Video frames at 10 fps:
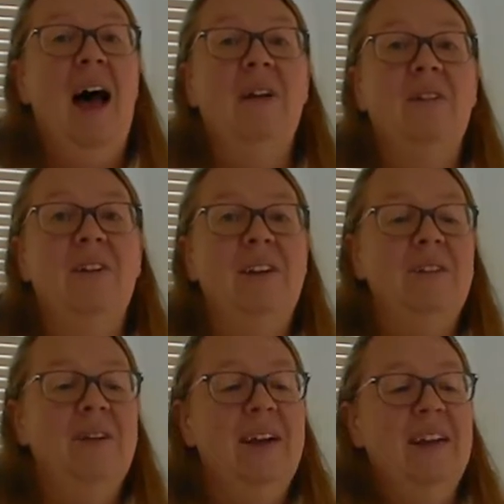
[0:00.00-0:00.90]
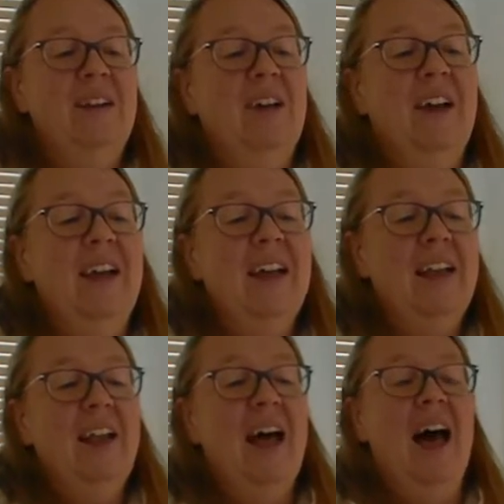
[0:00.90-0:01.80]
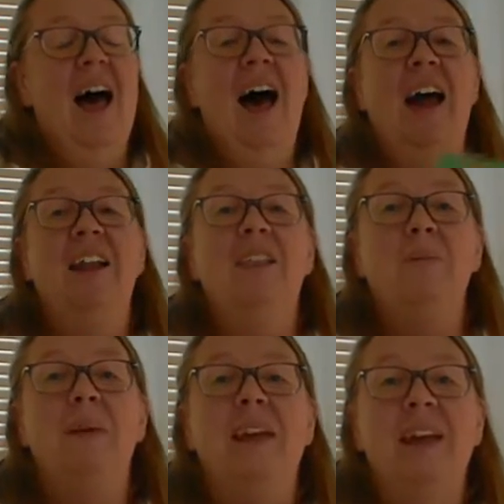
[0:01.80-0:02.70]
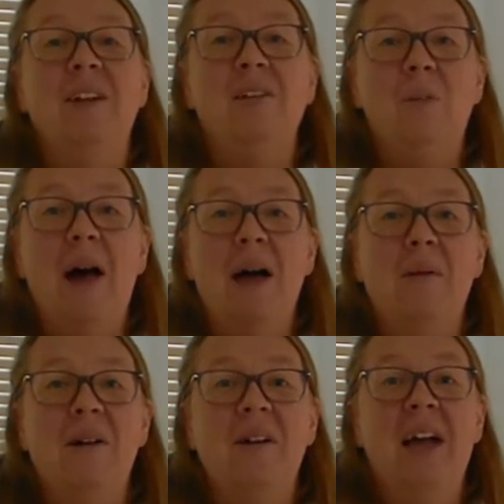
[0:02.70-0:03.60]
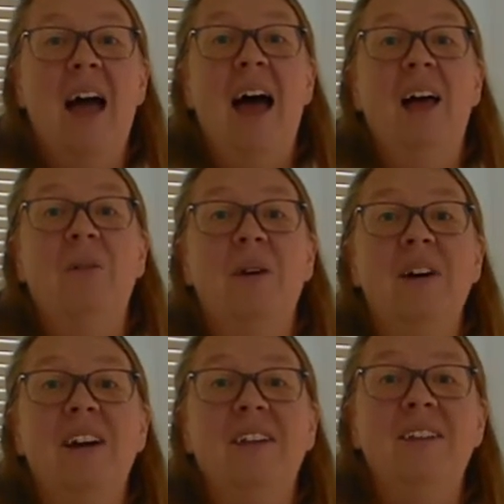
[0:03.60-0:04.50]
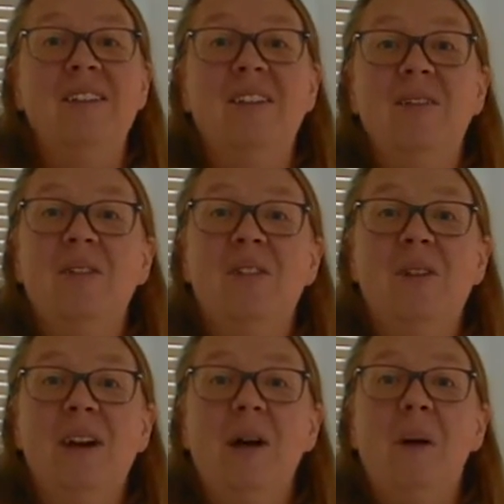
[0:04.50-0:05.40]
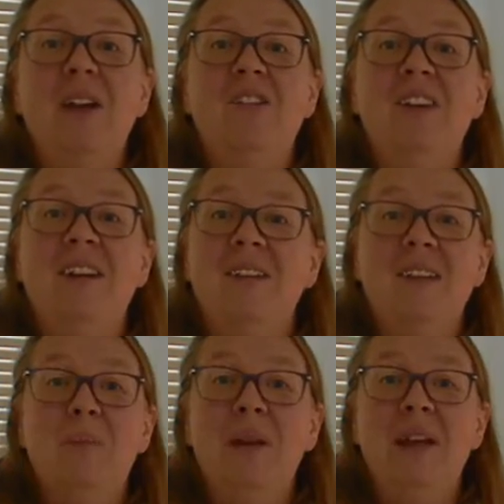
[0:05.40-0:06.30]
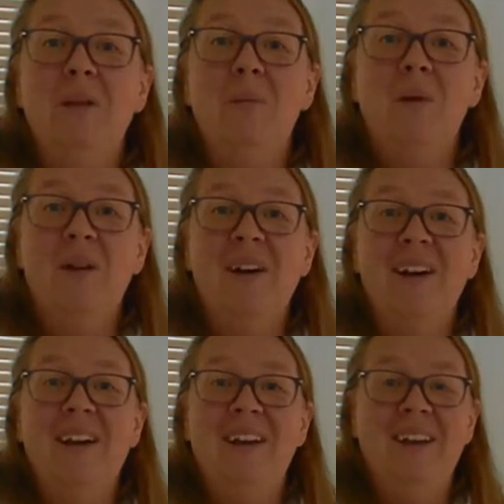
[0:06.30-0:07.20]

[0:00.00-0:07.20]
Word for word: I'm going to read it again out of the Beginner's Bible, and we're going to listen to a story about Jesus being born.